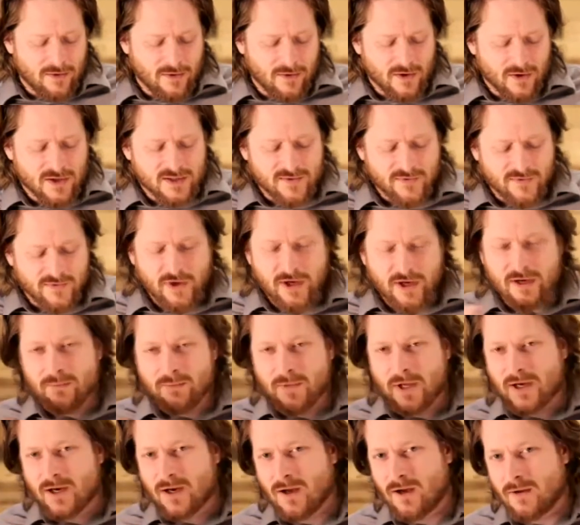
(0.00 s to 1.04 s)
There is freedom
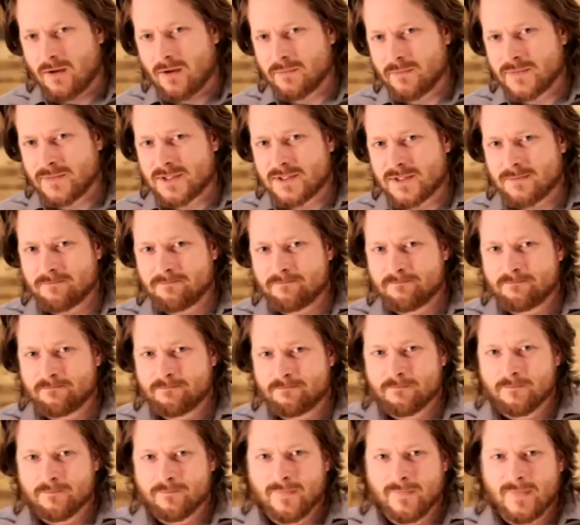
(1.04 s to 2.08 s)
that comes
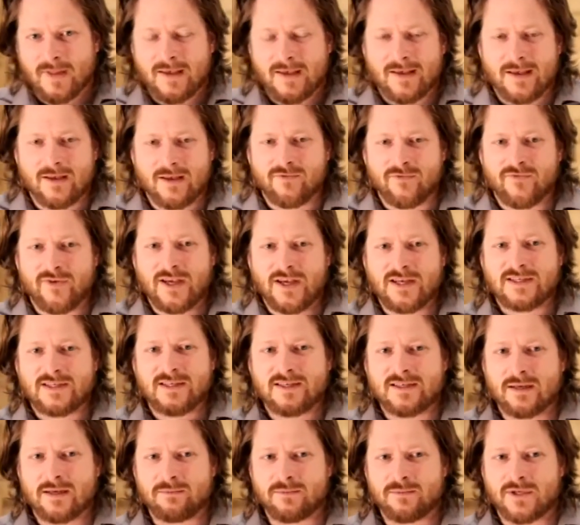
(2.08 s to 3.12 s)
in
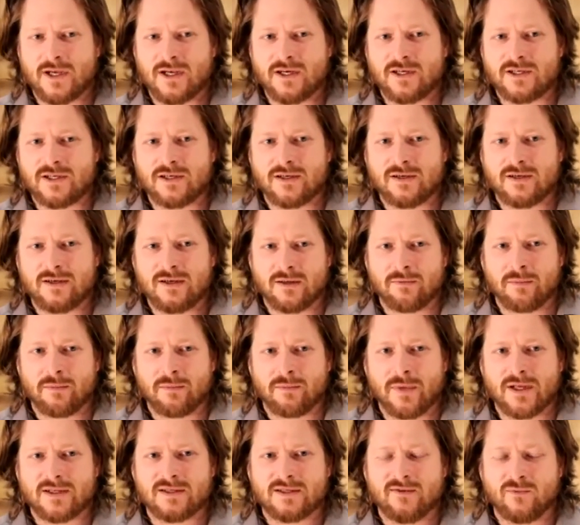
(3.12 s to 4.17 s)
facing temptation in the
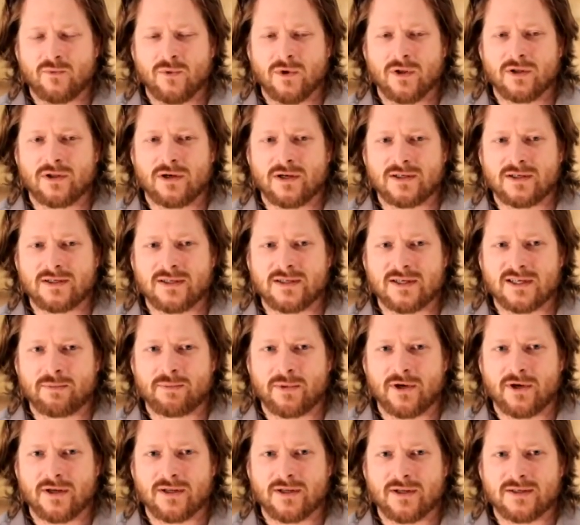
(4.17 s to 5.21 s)
midst of wilderness
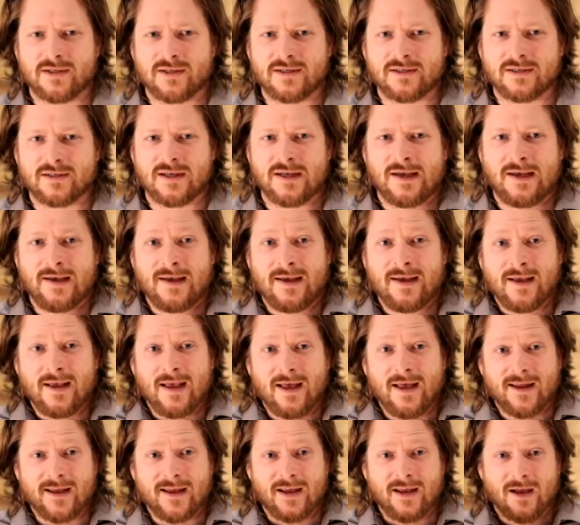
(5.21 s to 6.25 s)
experiences.
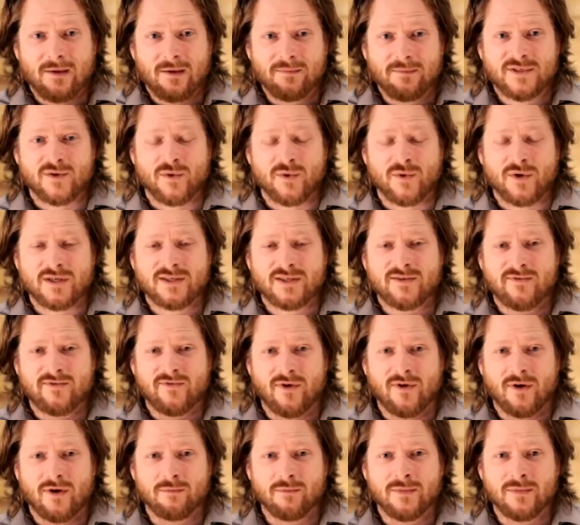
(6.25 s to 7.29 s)
And it comes to us
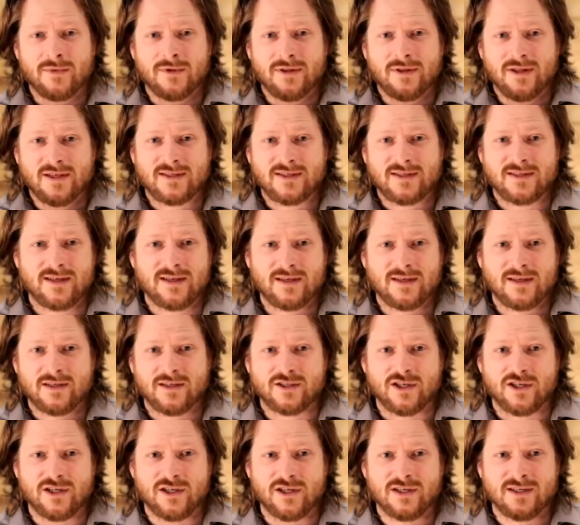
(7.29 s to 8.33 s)
from listening to
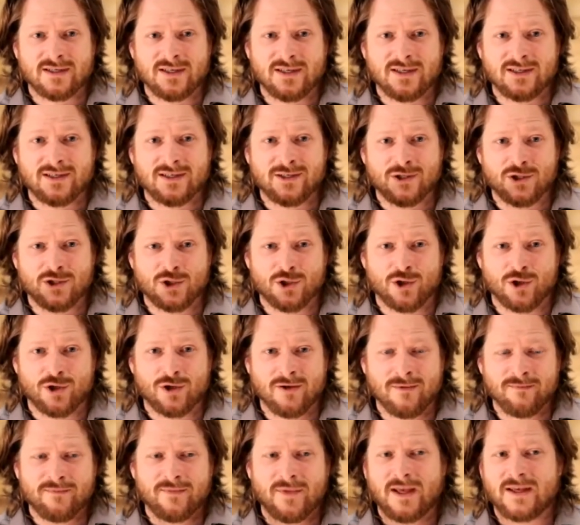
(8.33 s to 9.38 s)
Jesus'
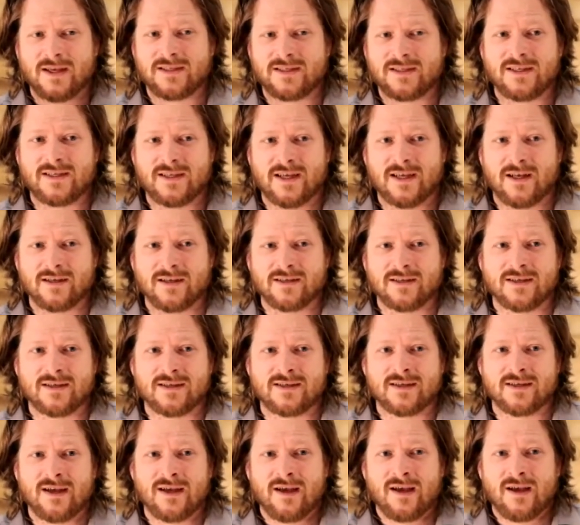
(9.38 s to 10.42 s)
journal as he tells
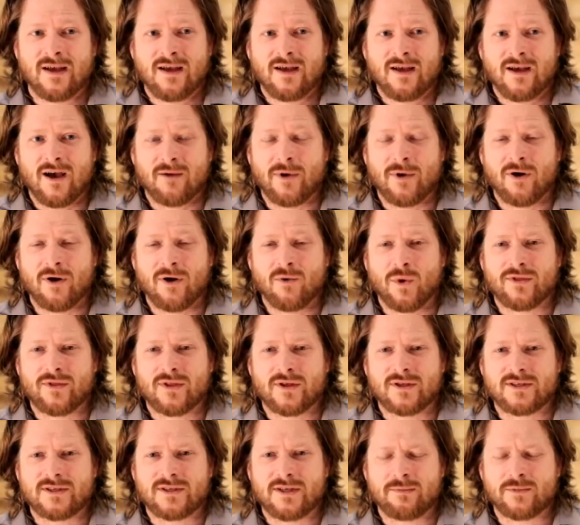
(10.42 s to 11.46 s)
us about what the
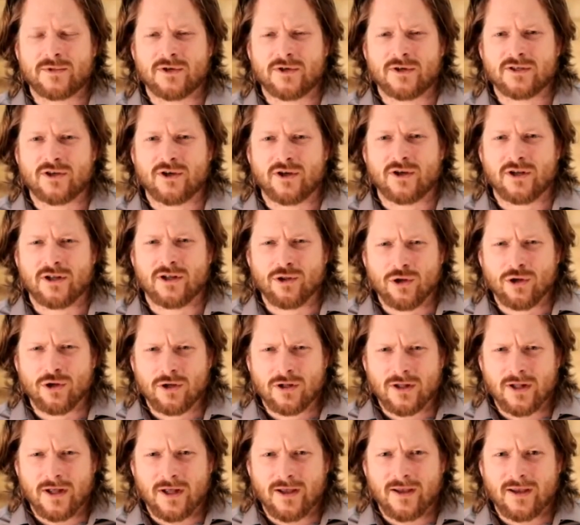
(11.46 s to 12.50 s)
tempter is going to
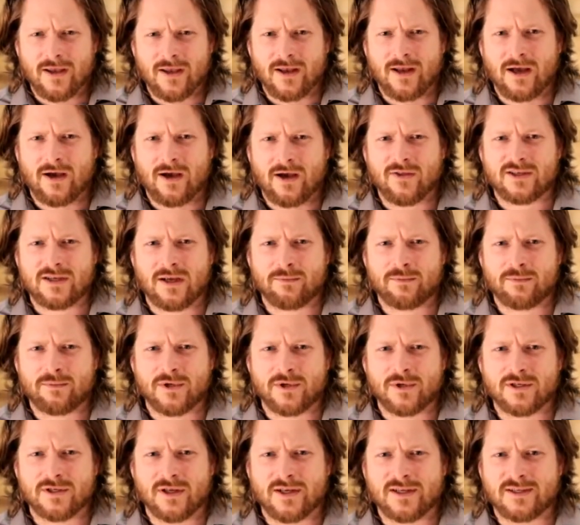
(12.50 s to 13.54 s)
look like and how the tempter
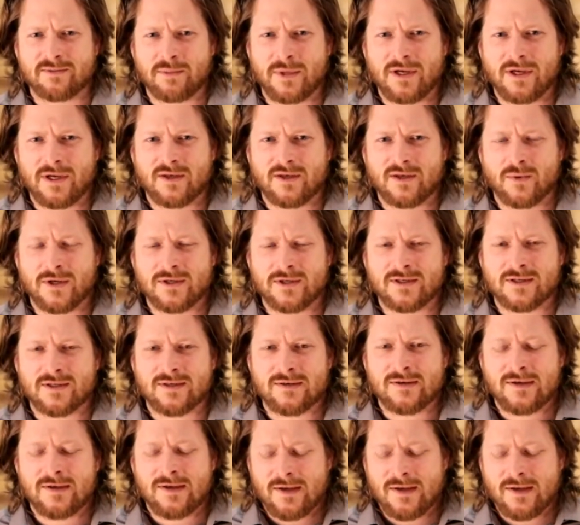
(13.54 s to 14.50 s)
is going to speak to us.